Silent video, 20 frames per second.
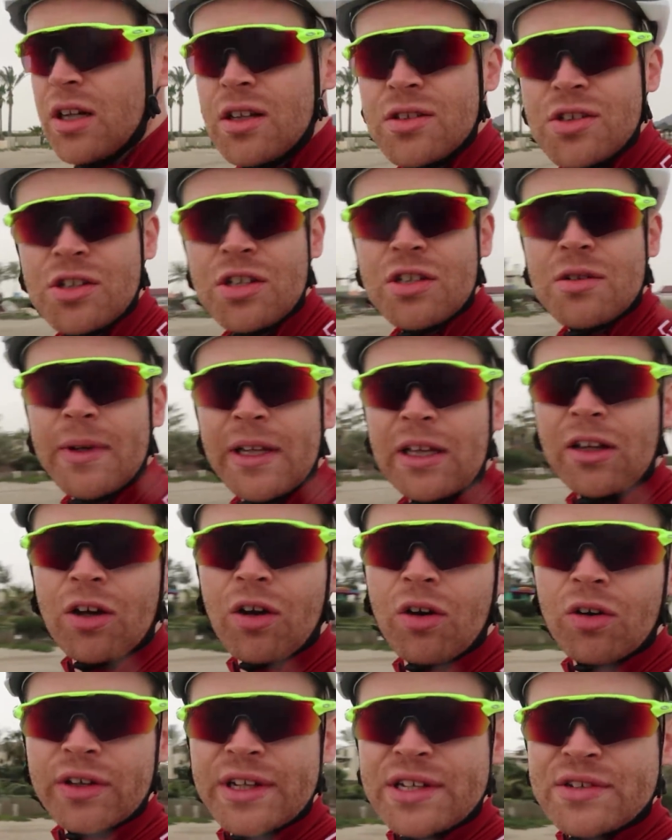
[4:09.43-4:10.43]
Such as, I mean, look
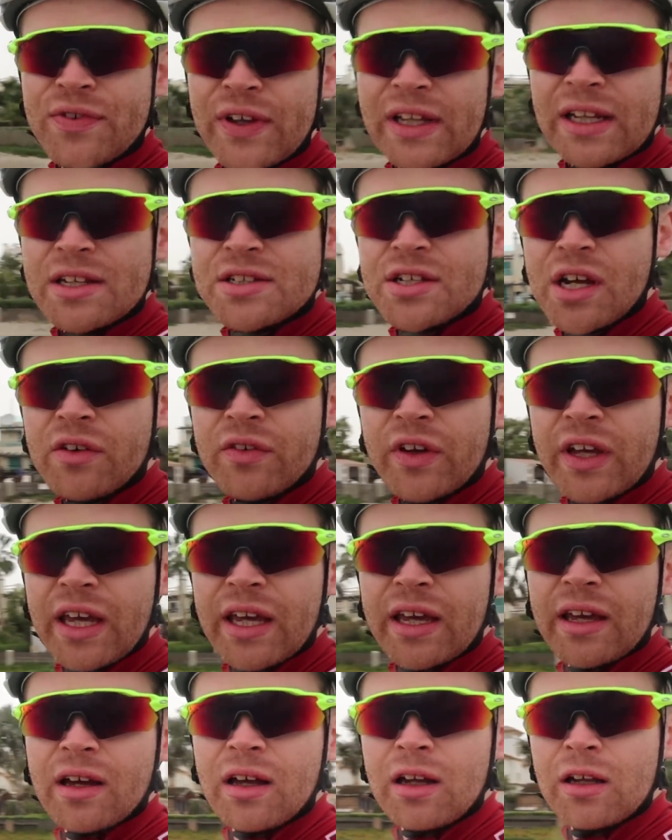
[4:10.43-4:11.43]
at all these villas over here.